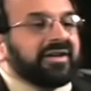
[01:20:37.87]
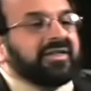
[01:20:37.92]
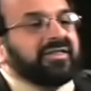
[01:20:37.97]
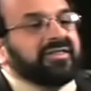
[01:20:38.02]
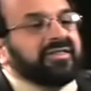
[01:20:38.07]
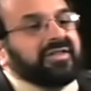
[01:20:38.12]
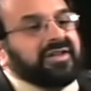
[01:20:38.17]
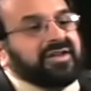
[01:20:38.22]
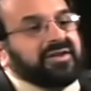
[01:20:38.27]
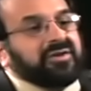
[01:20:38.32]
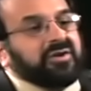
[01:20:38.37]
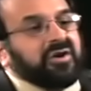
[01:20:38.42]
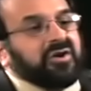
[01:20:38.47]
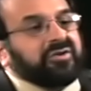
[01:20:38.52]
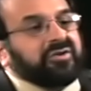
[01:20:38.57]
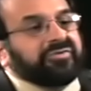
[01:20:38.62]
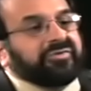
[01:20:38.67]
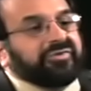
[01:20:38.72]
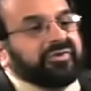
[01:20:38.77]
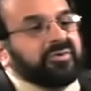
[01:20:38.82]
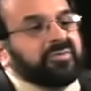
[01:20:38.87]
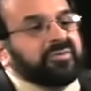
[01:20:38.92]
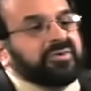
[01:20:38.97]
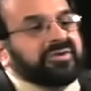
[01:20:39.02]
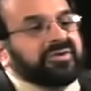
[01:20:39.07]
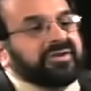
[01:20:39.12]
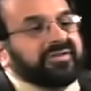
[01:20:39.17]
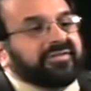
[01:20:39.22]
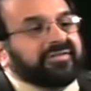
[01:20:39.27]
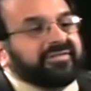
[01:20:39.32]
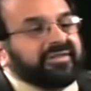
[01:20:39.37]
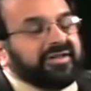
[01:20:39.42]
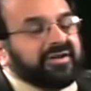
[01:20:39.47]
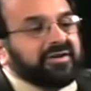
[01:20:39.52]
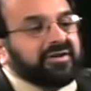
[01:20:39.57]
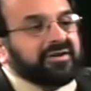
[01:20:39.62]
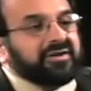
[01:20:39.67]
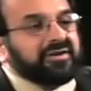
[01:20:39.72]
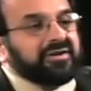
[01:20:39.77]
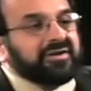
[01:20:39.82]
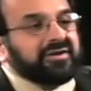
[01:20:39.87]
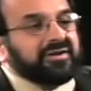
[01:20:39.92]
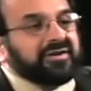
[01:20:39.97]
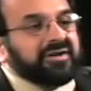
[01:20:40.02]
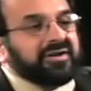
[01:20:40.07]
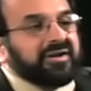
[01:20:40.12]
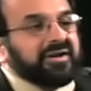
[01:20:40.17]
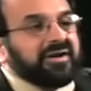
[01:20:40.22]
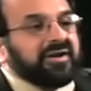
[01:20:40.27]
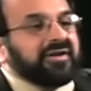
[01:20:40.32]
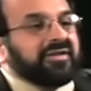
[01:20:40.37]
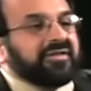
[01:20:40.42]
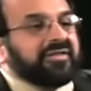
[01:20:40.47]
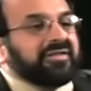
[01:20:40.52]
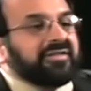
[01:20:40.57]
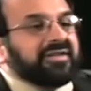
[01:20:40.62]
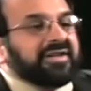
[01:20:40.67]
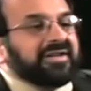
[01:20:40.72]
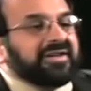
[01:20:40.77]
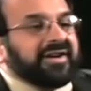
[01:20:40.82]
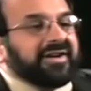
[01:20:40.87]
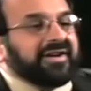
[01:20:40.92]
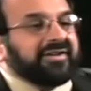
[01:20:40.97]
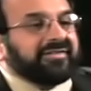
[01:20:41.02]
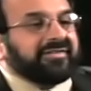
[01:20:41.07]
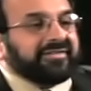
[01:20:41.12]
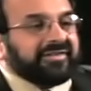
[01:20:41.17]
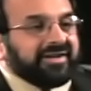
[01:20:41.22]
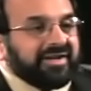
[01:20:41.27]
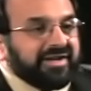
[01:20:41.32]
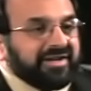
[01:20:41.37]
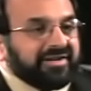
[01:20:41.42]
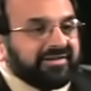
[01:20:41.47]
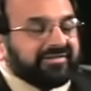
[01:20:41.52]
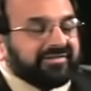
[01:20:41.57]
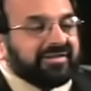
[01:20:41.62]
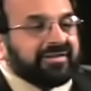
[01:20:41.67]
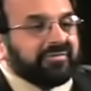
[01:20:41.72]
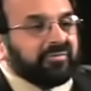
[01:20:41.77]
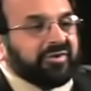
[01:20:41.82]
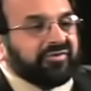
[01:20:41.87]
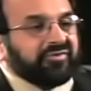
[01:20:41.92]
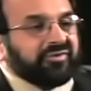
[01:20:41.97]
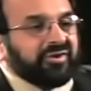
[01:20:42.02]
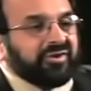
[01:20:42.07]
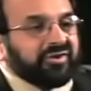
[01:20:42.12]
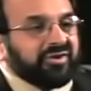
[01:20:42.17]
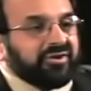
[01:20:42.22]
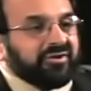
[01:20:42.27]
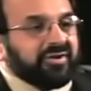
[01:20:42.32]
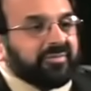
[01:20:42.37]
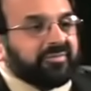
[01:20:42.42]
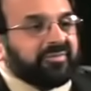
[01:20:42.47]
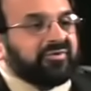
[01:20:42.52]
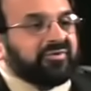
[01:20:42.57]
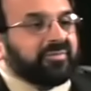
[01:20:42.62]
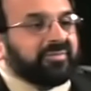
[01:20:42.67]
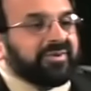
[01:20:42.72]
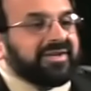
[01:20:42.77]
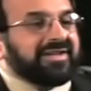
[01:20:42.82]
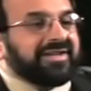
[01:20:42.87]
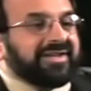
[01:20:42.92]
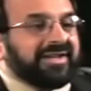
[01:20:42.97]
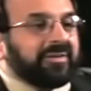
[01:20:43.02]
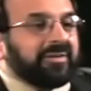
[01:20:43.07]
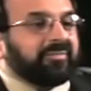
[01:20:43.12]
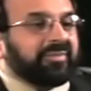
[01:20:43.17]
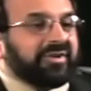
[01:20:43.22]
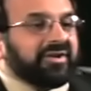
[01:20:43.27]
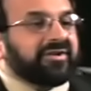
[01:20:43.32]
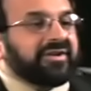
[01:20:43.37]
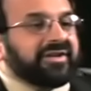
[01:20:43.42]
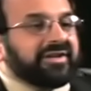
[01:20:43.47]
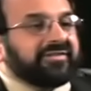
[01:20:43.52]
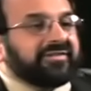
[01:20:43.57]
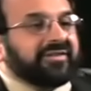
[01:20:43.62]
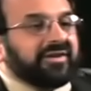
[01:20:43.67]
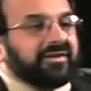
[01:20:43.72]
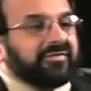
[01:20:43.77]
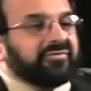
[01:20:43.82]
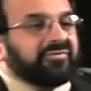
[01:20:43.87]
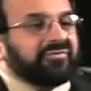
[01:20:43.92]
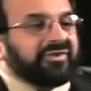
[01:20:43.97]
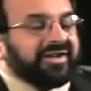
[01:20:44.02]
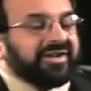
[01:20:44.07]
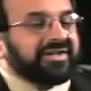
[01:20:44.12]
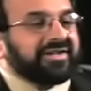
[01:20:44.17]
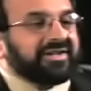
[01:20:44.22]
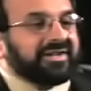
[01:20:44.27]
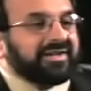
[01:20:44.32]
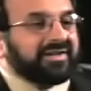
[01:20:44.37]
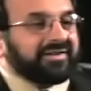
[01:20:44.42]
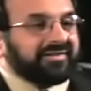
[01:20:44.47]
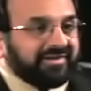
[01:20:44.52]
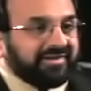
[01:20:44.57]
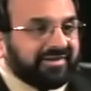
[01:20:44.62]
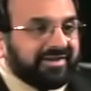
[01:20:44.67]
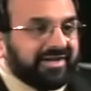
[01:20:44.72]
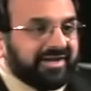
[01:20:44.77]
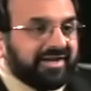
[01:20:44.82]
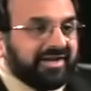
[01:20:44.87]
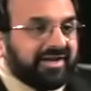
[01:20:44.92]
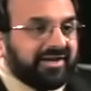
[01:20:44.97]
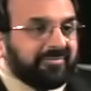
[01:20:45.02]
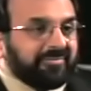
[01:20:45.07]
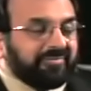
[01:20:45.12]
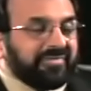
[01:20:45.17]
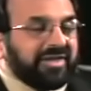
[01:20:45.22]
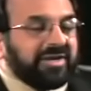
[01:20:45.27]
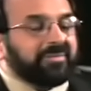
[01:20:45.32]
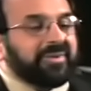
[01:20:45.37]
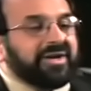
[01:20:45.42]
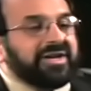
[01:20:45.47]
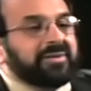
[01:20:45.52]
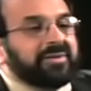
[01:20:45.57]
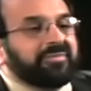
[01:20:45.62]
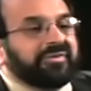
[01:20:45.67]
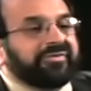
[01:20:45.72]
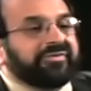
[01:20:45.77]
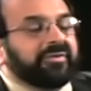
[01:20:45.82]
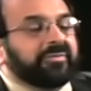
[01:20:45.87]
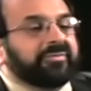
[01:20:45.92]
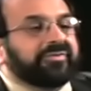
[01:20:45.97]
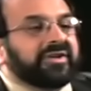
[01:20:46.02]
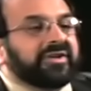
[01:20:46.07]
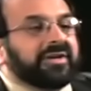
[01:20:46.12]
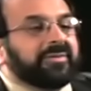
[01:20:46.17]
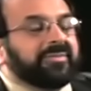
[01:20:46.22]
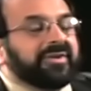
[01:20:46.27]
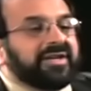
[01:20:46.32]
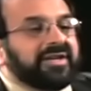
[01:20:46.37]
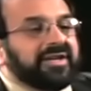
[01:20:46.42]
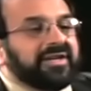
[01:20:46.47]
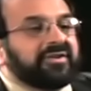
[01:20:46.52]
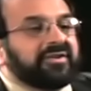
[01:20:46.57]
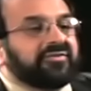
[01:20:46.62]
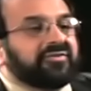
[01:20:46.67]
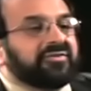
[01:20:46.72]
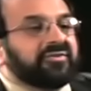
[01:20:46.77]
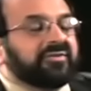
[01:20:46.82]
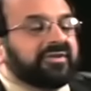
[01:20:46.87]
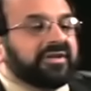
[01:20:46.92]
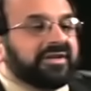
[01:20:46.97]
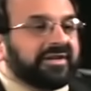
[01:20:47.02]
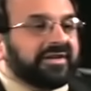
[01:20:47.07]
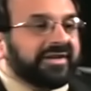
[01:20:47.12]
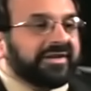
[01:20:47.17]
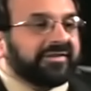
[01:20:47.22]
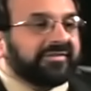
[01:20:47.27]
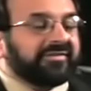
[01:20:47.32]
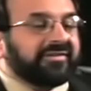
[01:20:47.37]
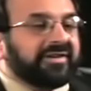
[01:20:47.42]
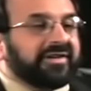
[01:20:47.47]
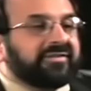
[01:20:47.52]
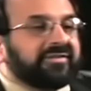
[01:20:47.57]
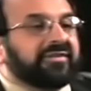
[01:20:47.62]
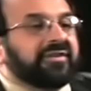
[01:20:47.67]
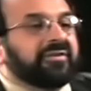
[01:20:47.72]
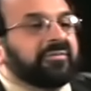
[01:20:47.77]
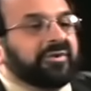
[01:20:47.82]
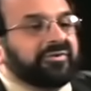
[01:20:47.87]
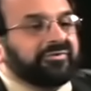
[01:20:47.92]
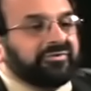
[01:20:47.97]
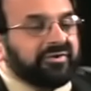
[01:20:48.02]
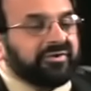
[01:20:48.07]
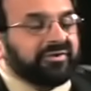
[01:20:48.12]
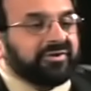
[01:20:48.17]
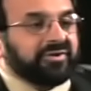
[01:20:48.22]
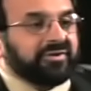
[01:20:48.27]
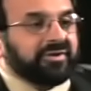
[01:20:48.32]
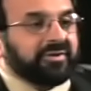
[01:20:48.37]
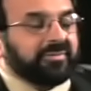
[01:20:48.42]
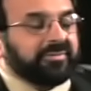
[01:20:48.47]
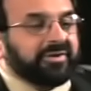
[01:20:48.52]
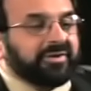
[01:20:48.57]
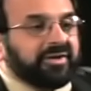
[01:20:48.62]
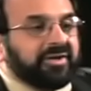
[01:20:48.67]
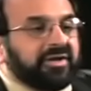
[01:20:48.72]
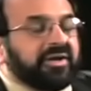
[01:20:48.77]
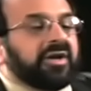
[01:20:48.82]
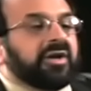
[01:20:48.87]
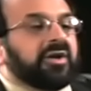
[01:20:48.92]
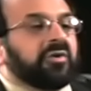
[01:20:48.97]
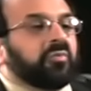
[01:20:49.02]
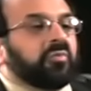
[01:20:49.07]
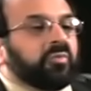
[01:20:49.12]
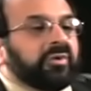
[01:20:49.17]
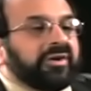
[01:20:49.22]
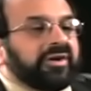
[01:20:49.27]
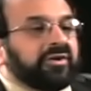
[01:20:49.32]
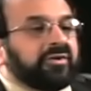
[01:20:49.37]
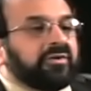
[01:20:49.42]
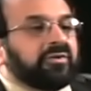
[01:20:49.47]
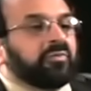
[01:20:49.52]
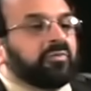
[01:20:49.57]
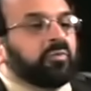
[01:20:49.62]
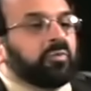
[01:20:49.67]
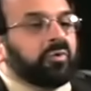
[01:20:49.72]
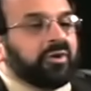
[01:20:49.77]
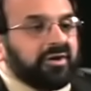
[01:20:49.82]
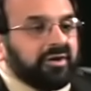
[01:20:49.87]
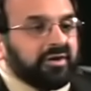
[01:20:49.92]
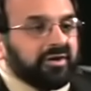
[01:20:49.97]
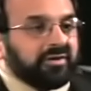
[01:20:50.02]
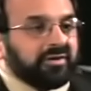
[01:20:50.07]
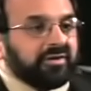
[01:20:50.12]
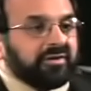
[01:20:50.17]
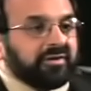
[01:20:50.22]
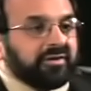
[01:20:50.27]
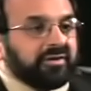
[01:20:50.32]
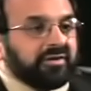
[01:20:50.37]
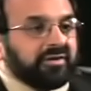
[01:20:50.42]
They also will consider the United States and Western Europe to be in periods of jahiliya today. And many Muslims coming into the United States and Western Europe will work